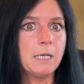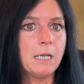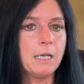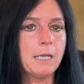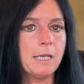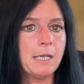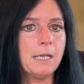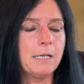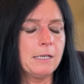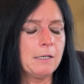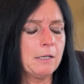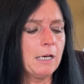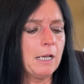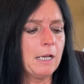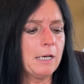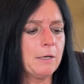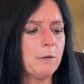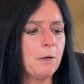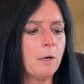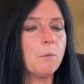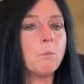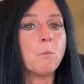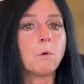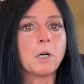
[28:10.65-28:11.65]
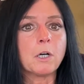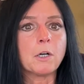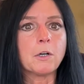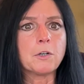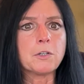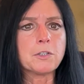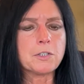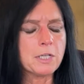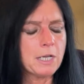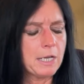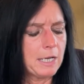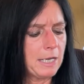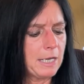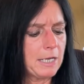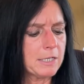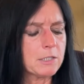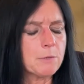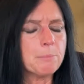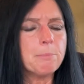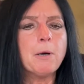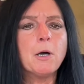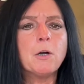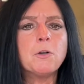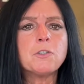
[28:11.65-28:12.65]
And workers, as
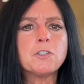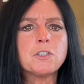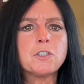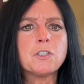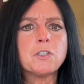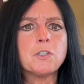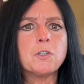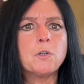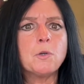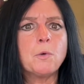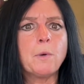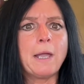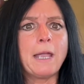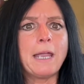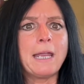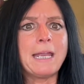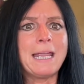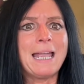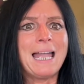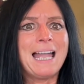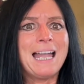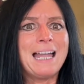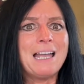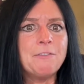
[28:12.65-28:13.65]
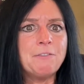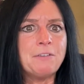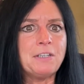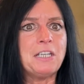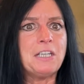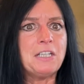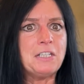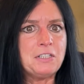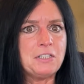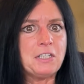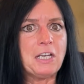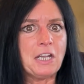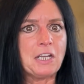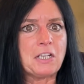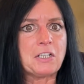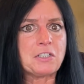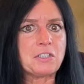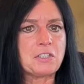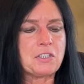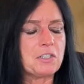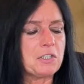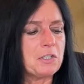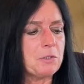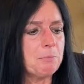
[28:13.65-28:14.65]
opposed to a heavy,
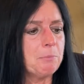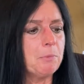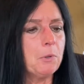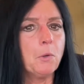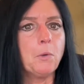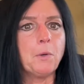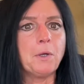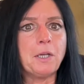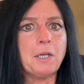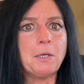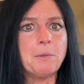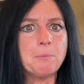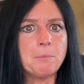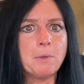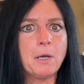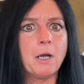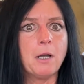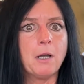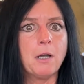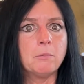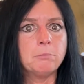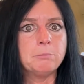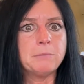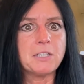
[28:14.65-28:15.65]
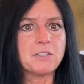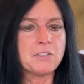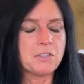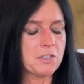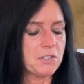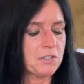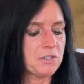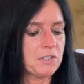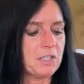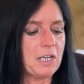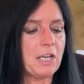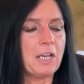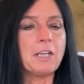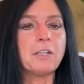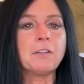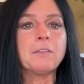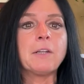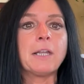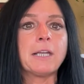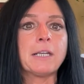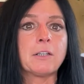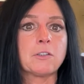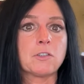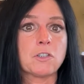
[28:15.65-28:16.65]
dense employee business, say
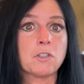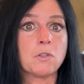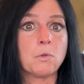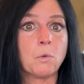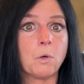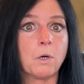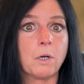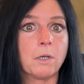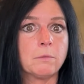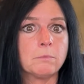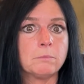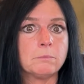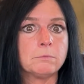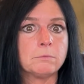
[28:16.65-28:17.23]
like a store,